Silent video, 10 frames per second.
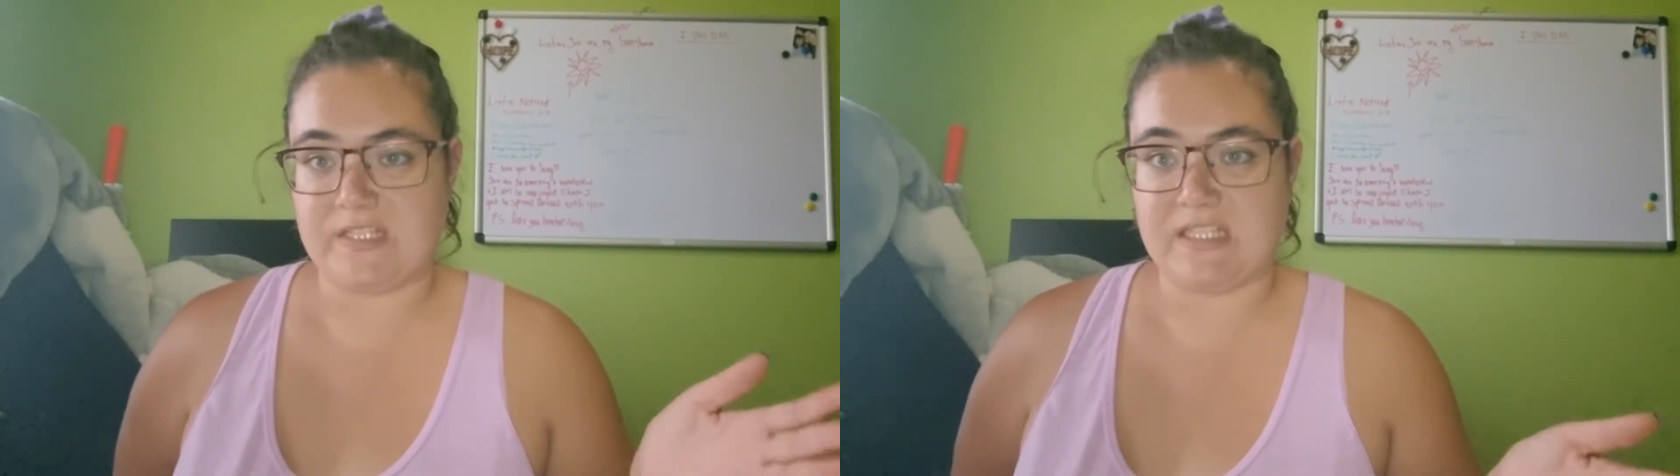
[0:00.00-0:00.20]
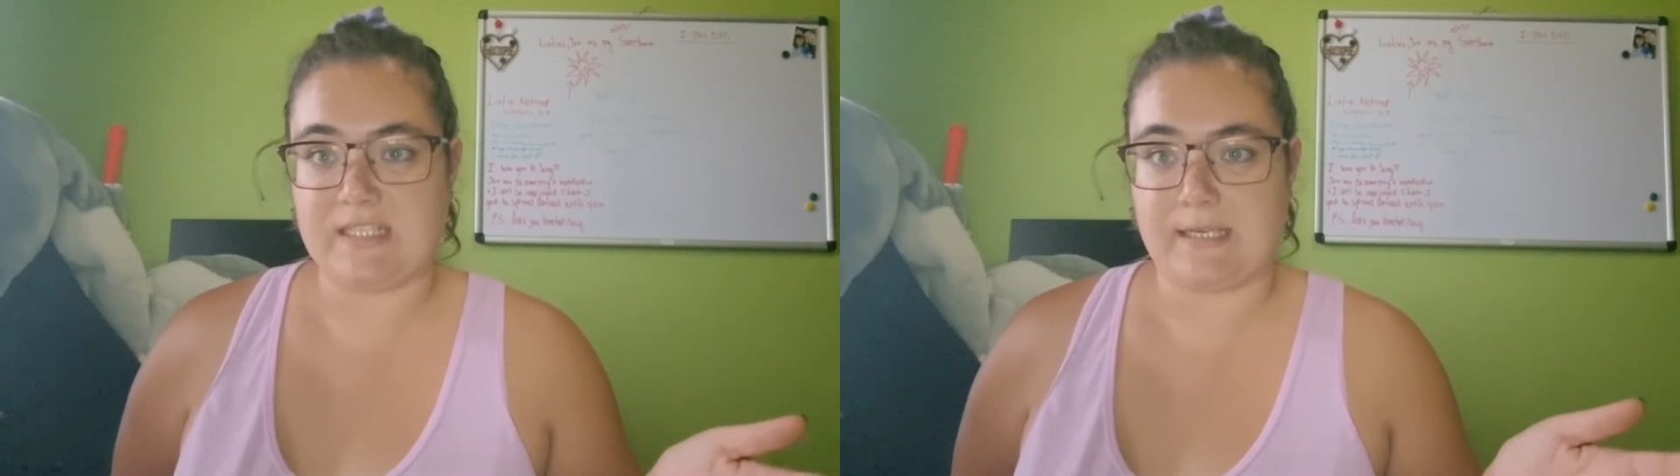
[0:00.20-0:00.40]

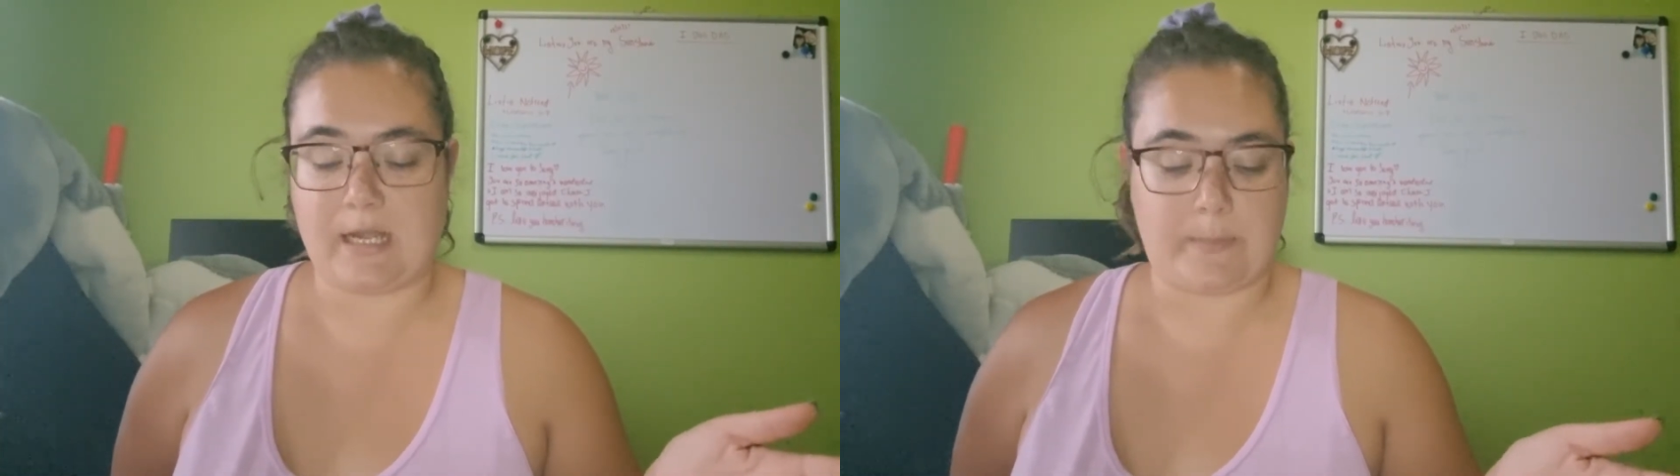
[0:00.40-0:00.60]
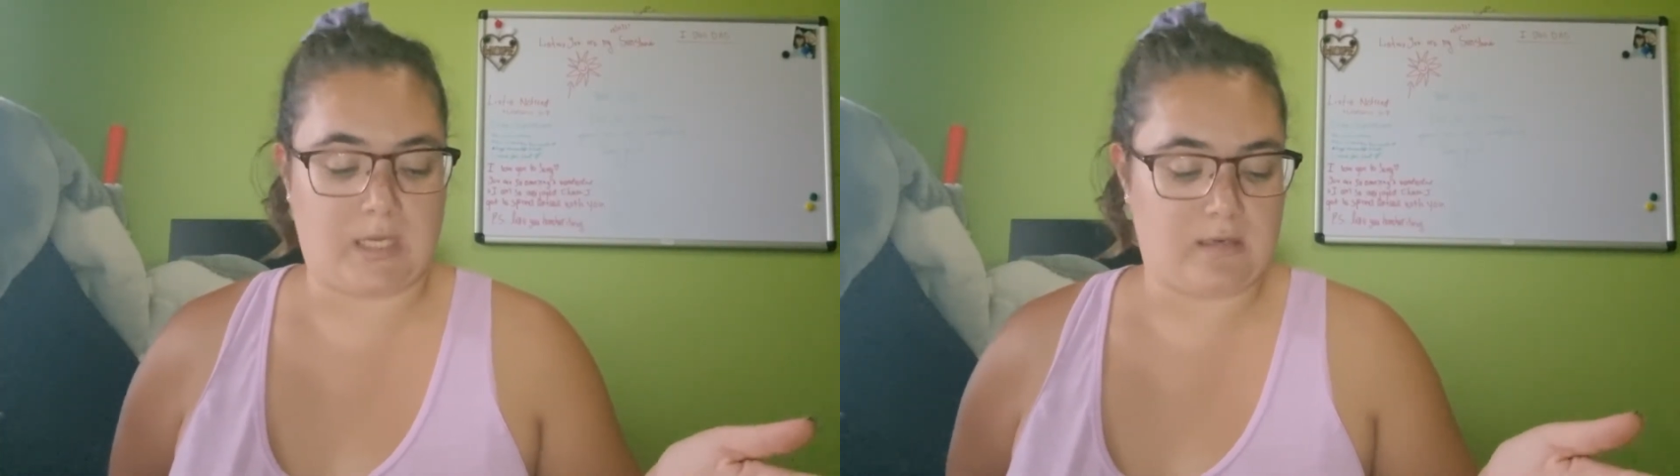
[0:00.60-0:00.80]
Sydney
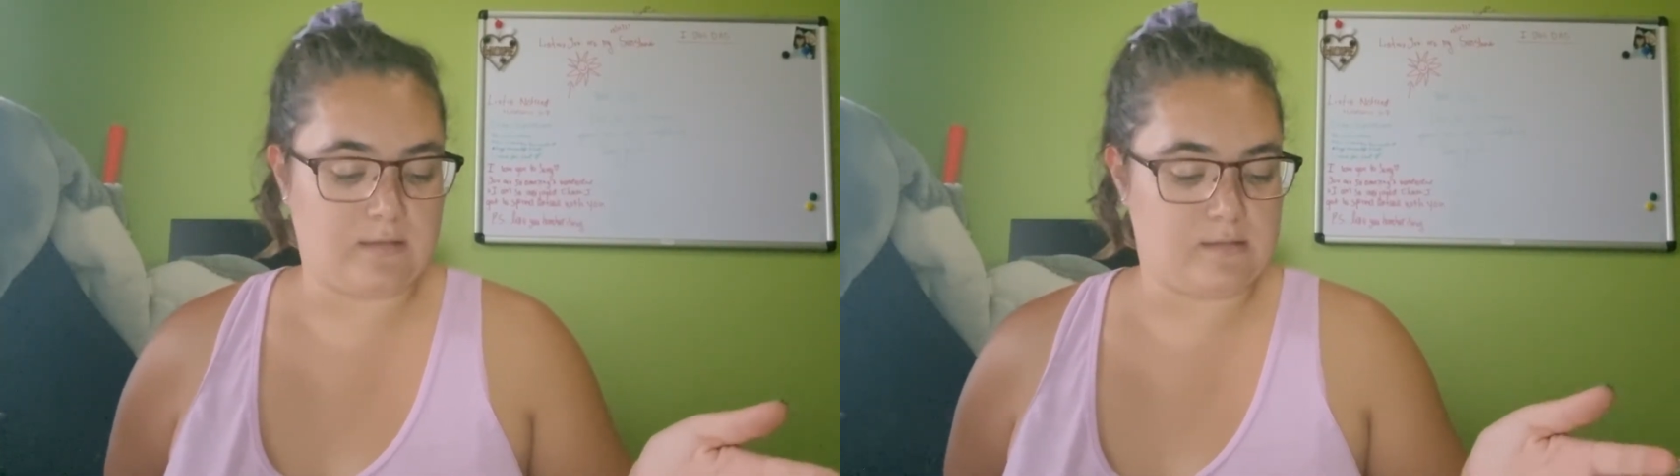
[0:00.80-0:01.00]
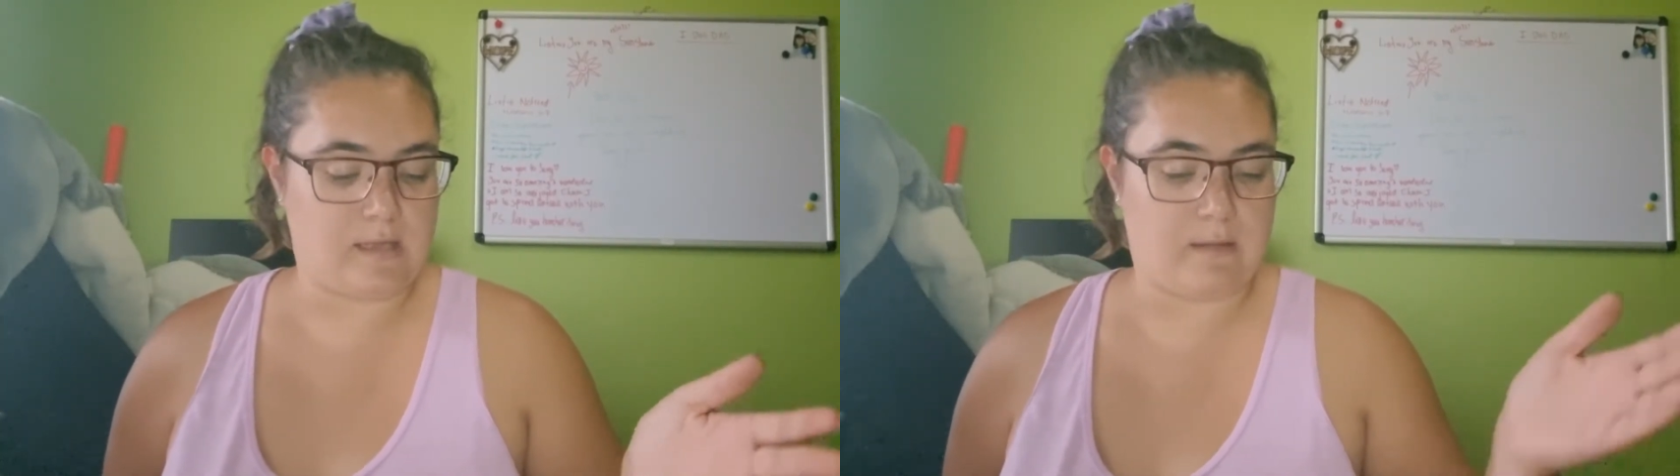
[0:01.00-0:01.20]

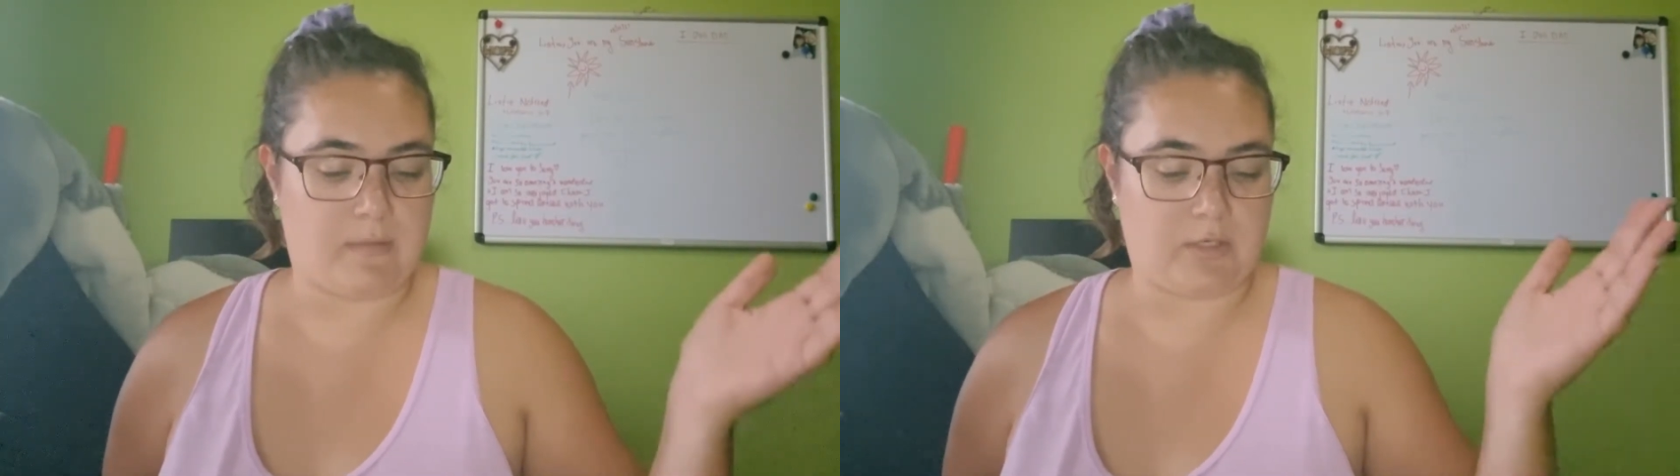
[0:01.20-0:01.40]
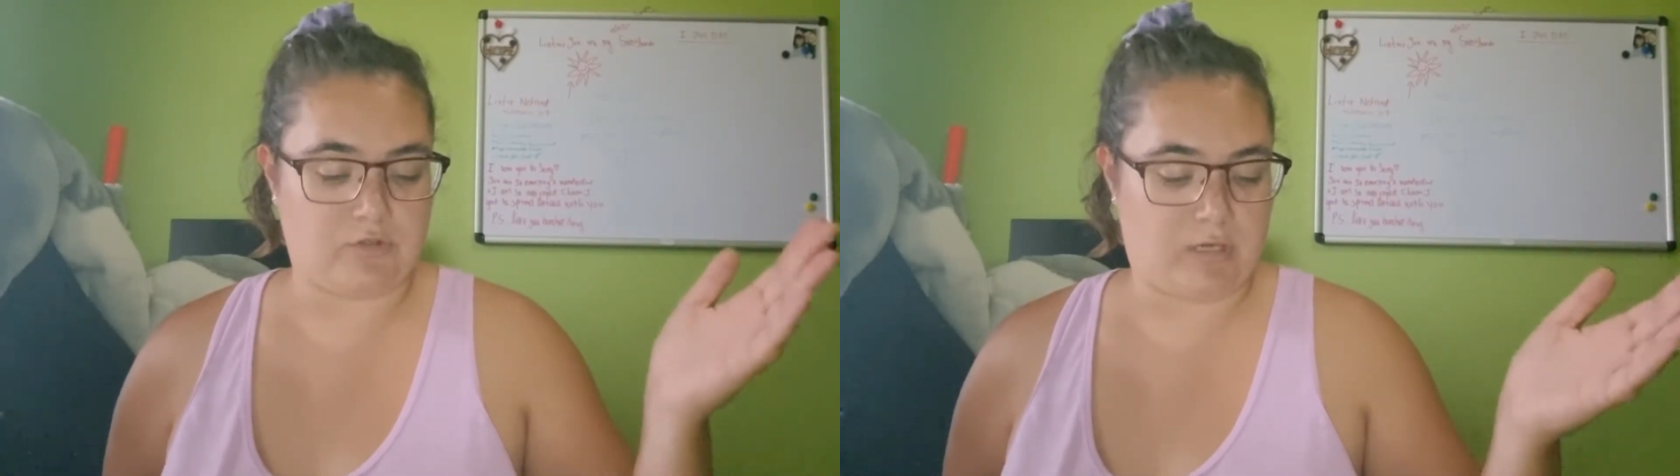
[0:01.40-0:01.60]
Cummings and
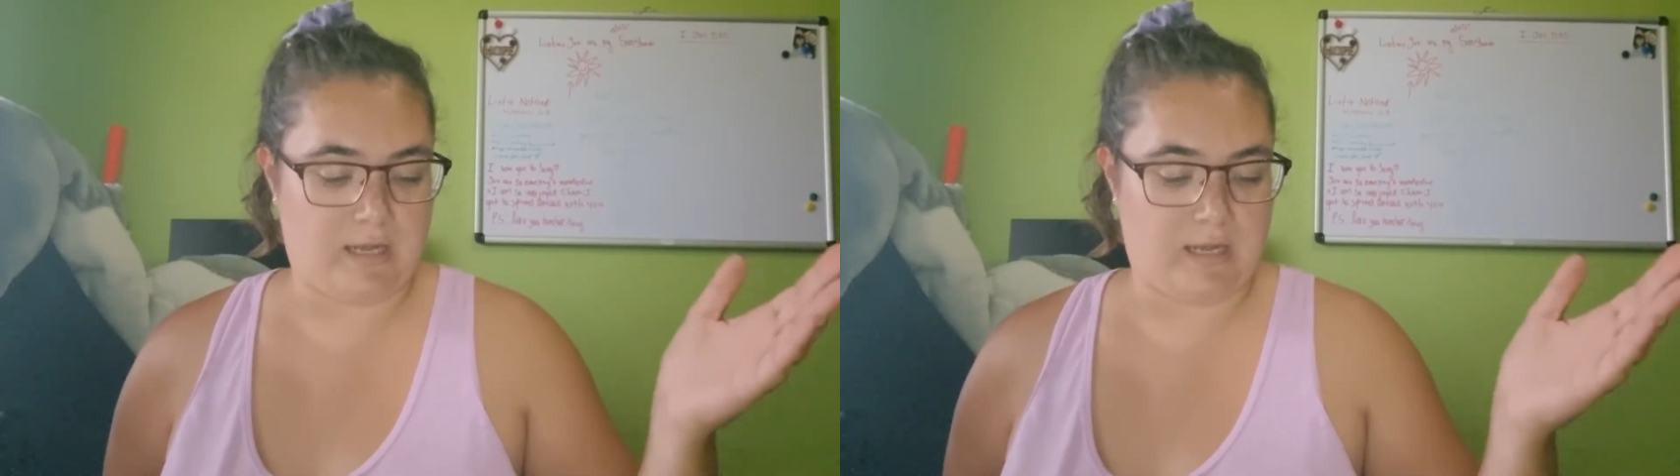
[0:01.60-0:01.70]
make sure